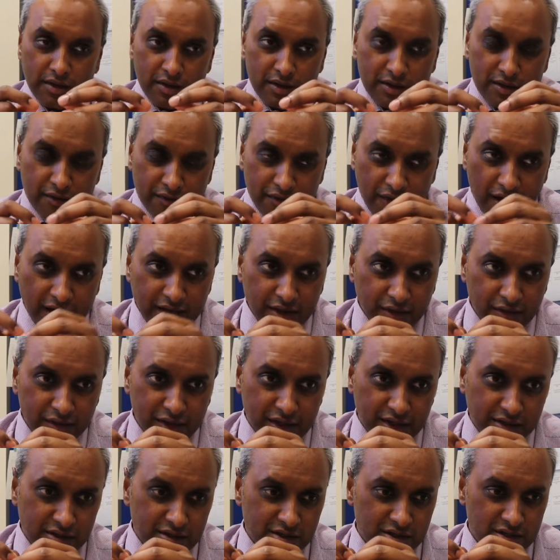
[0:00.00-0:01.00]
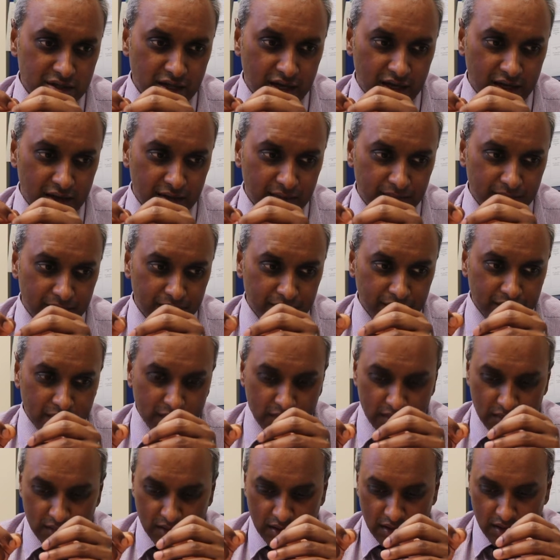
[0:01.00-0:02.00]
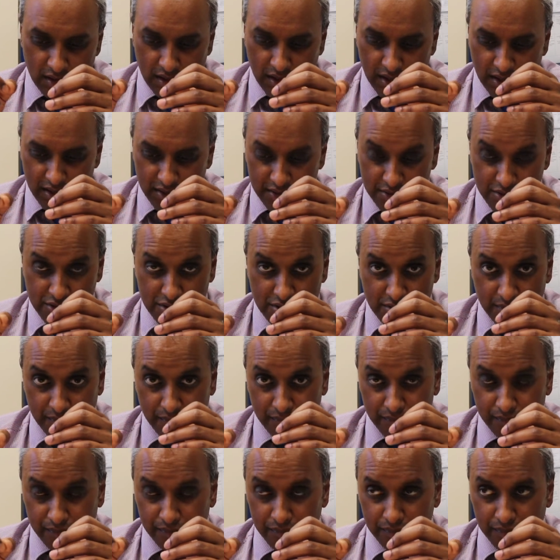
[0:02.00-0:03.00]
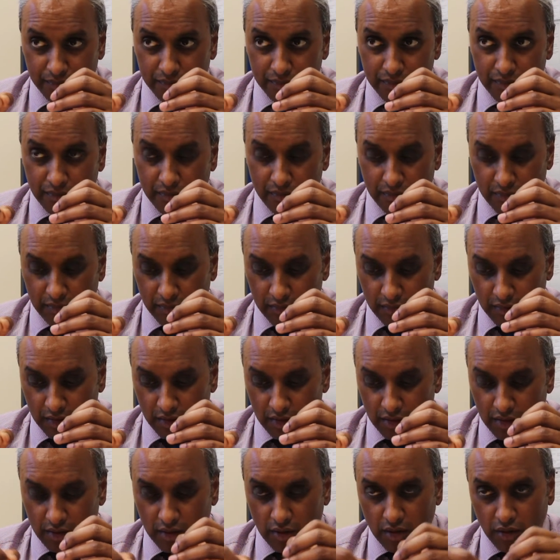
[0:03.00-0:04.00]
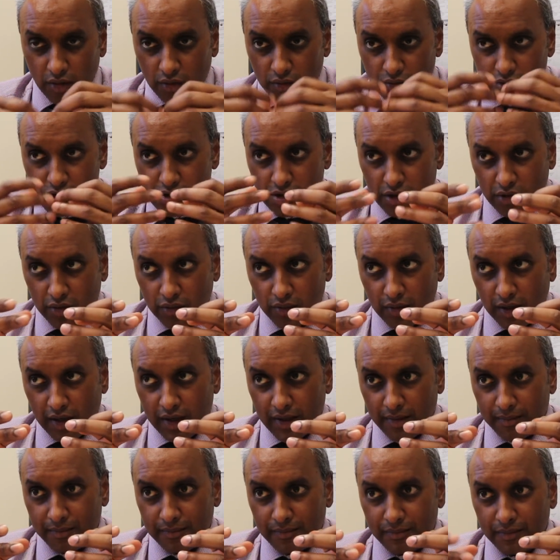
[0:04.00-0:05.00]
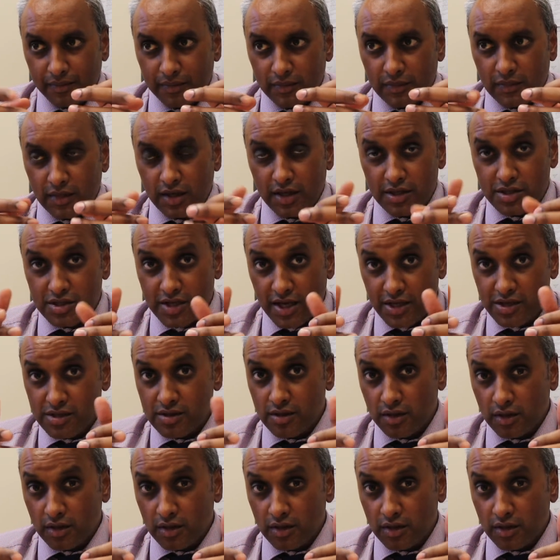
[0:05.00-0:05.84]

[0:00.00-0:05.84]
The final thing to say is also assess the